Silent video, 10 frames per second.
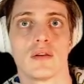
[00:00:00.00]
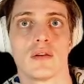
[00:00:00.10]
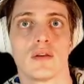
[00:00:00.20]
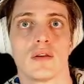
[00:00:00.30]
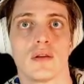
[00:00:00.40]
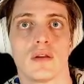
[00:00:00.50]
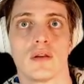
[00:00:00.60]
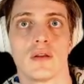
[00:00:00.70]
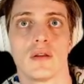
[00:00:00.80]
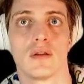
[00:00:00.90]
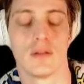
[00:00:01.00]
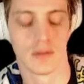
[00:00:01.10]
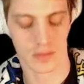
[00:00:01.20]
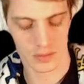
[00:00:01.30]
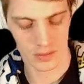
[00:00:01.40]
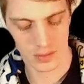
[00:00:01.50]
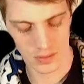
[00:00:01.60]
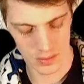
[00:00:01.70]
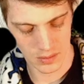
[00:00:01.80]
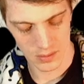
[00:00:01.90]
Mic is low. There we go. Mic should
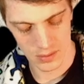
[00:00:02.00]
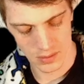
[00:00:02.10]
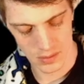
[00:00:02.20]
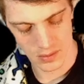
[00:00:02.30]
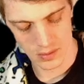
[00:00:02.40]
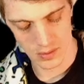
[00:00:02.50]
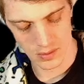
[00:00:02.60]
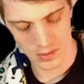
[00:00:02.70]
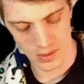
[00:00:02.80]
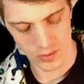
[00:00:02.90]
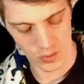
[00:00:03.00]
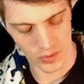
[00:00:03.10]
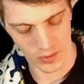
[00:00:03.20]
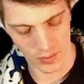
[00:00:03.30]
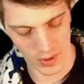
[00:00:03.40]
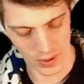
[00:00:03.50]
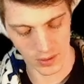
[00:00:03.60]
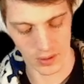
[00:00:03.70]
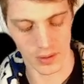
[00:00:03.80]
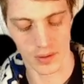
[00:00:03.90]
be good to go now. I was wondering why I
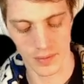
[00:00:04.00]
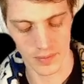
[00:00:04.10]
couldn't hear.